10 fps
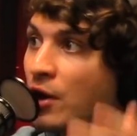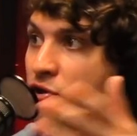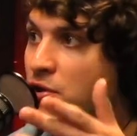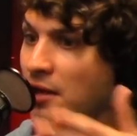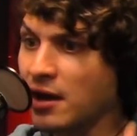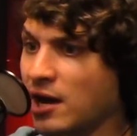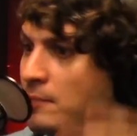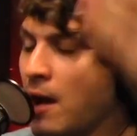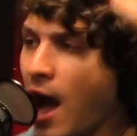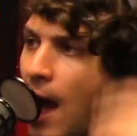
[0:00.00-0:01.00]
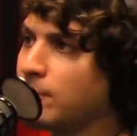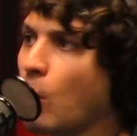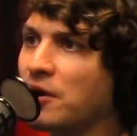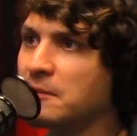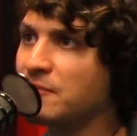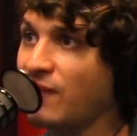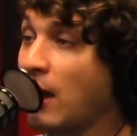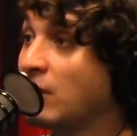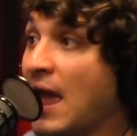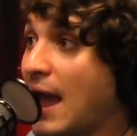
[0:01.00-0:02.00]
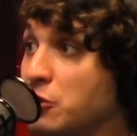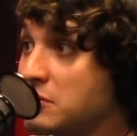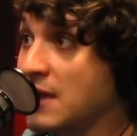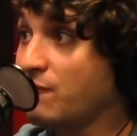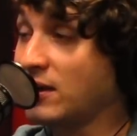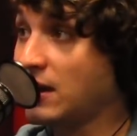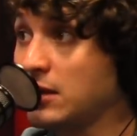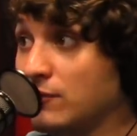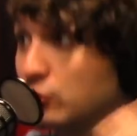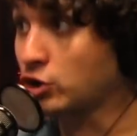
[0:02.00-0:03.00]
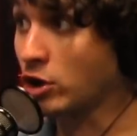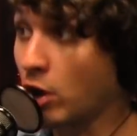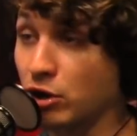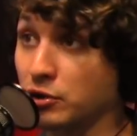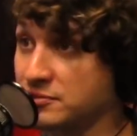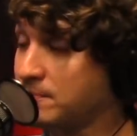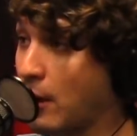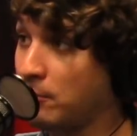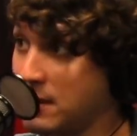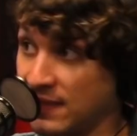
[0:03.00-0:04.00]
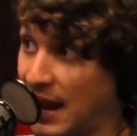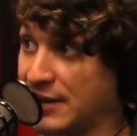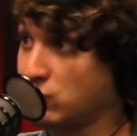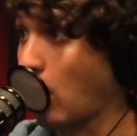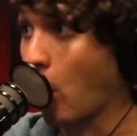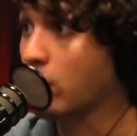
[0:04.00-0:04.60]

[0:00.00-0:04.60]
You click on them, I'm nowhere to be found, and you can't find any of the good articles about me that actually yeah.